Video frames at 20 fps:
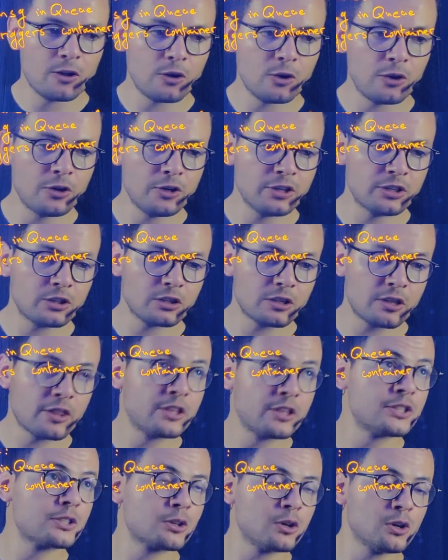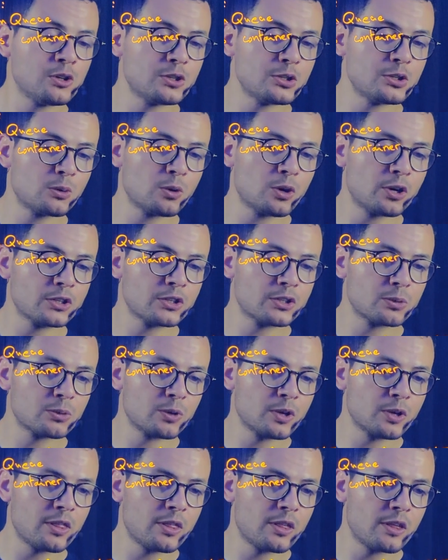Or this also works
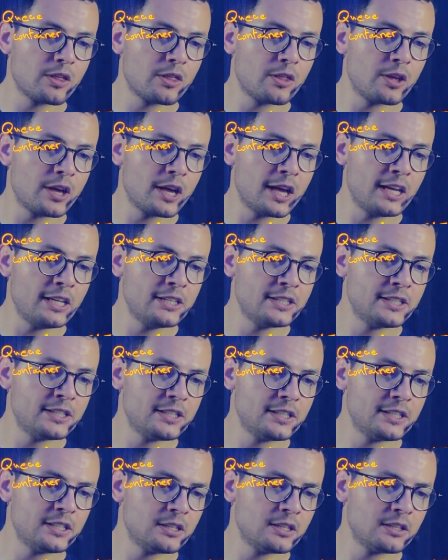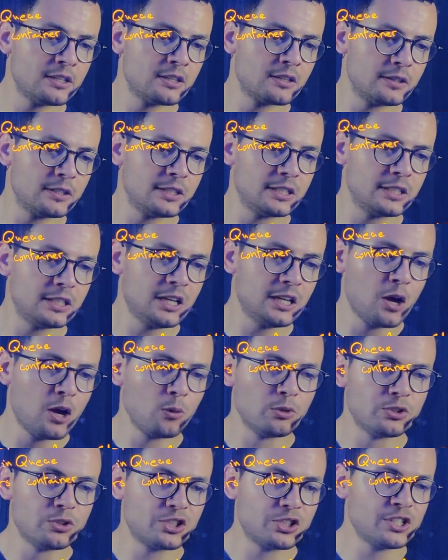with the AZD,
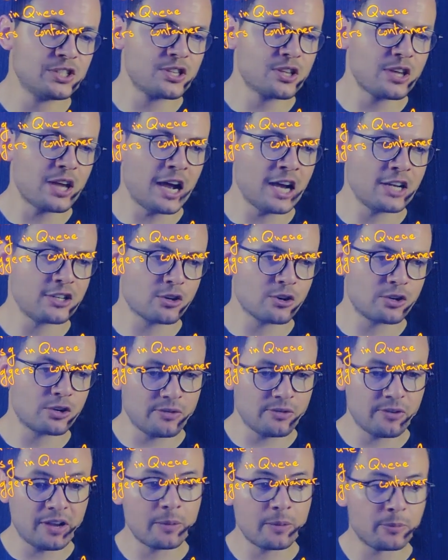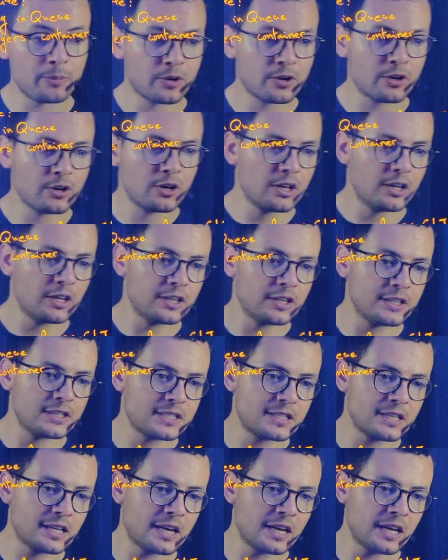which is the Azure Developer uh,
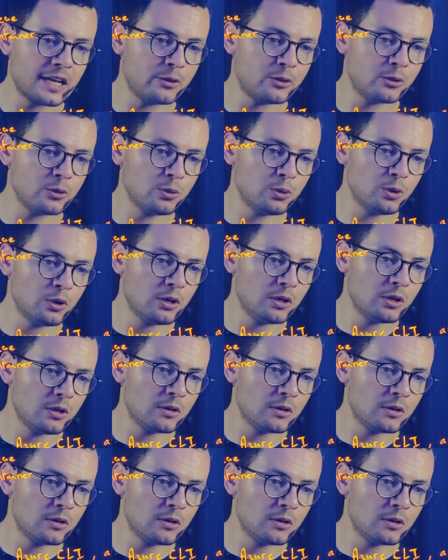CLI tool.